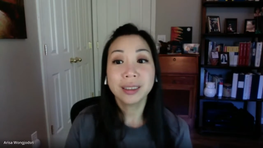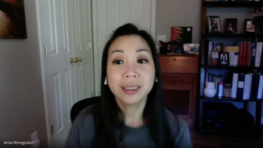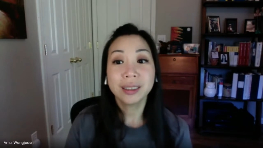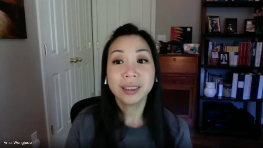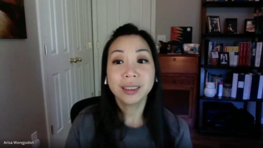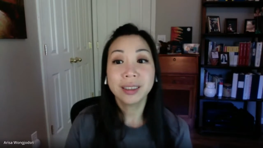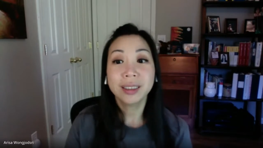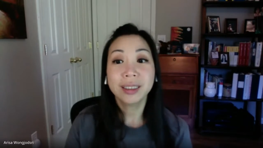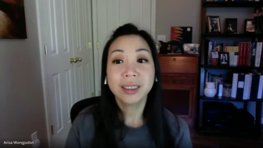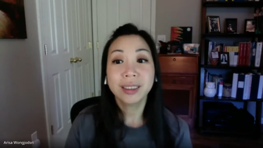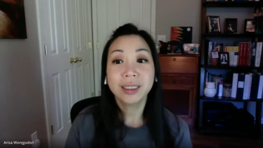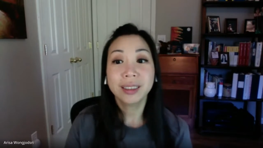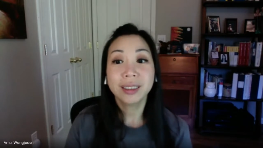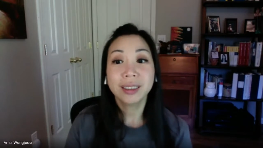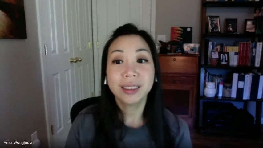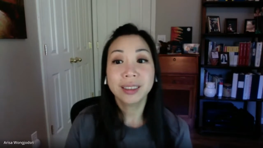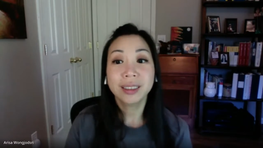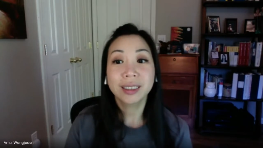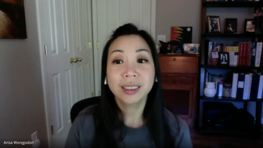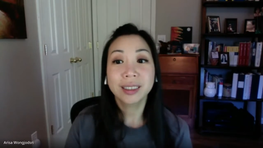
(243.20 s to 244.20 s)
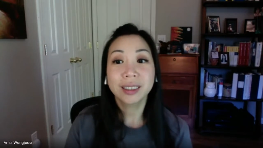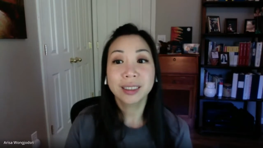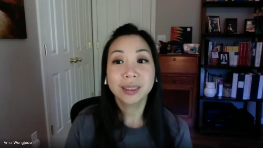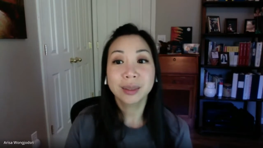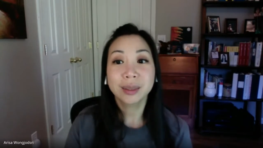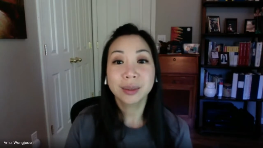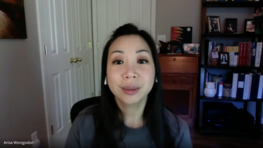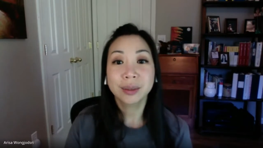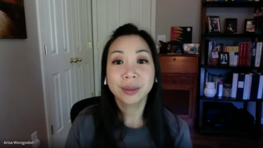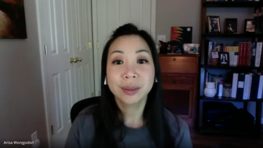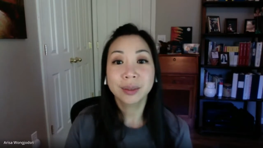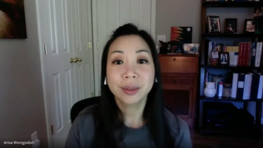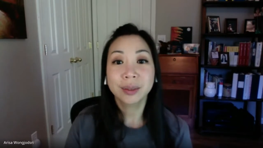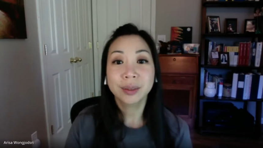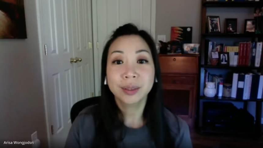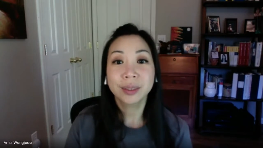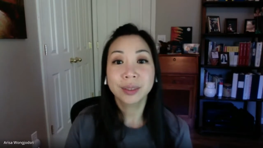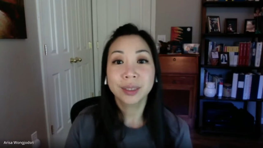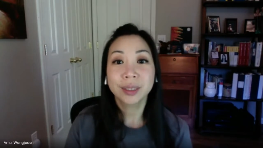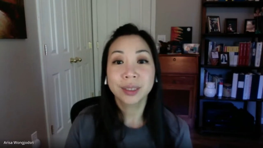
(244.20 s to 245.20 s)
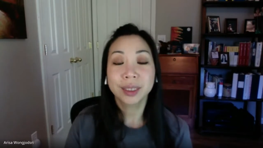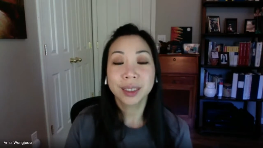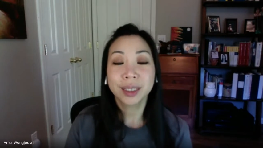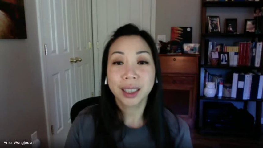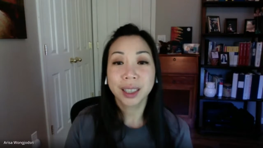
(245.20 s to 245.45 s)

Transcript: Nobody speaks.